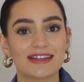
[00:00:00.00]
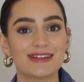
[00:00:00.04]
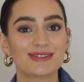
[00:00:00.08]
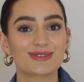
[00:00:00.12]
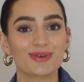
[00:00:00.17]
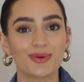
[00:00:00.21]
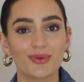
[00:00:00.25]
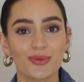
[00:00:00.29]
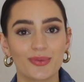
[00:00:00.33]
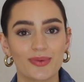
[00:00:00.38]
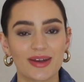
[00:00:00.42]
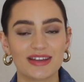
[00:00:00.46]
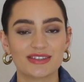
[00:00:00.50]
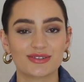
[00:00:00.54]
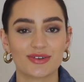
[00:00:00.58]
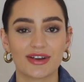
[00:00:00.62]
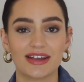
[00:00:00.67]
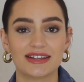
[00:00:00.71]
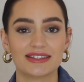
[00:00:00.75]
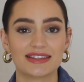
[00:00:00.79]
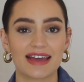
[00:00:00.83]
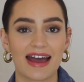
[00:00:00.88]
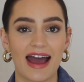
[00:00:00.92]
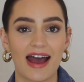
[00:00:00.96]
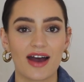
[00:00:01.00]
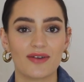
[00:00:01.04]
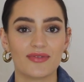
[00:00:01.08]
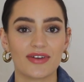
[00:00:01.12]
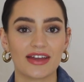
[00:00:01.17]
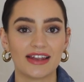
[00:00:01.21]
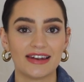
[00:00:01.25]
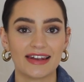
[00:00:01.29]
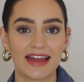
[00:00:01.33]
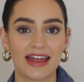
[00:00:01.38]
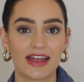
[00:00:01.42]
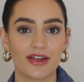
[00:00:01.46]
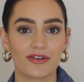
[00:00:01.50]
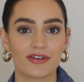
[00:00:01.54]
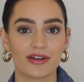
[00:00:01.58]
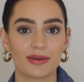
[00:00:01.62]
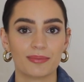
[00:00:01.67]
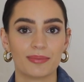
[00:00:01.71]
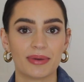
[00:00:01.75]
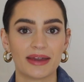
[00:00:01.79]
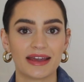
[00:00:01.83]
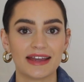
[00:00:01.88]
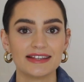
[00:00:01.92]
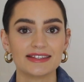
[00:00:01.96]
It's always great to have a layering
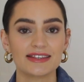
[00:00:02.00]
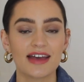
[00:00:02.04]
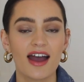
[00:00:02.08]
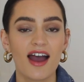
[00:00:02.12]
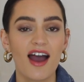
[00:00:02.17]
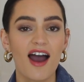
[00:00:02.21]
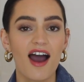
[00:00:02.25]
piece.